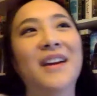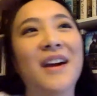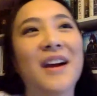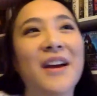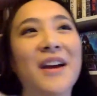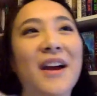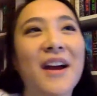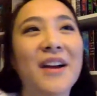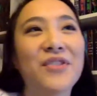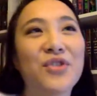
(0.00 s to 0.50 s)
I,
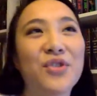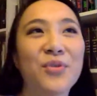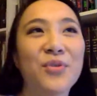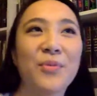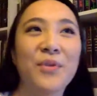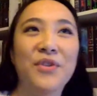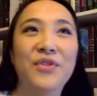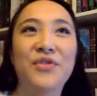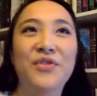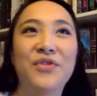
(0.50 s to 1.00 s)
I do
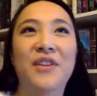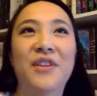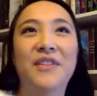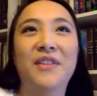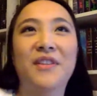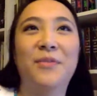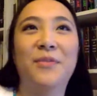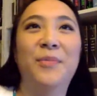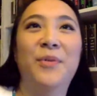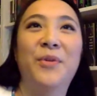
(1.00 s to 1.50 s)
wish that
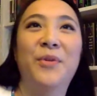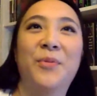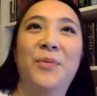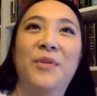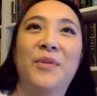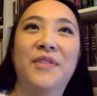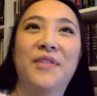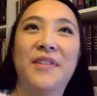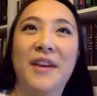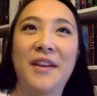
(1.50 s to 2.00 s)
this book
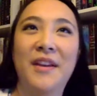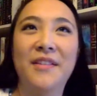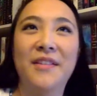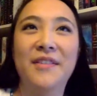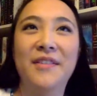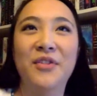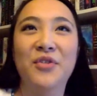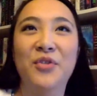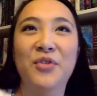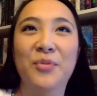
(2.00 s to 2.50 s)
was set,
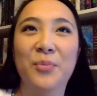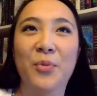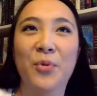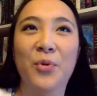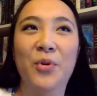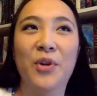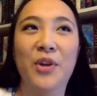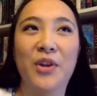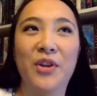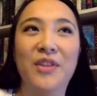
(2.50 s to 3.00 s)
centered
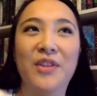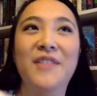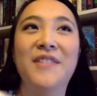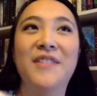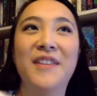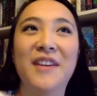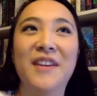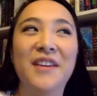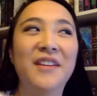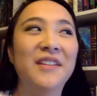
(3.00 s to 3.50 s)
more on the
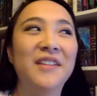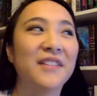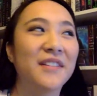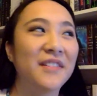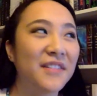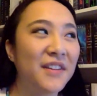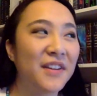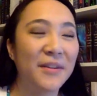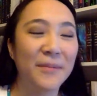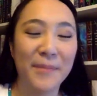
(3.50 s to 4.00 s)
sea
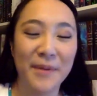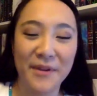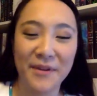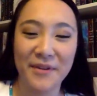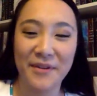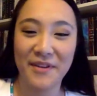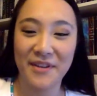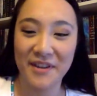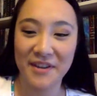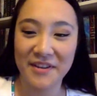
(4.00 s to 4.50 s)
instead of being
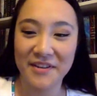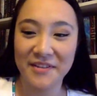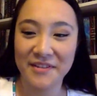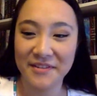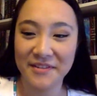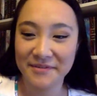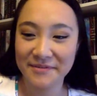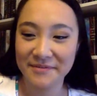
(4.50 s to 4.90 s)
on land.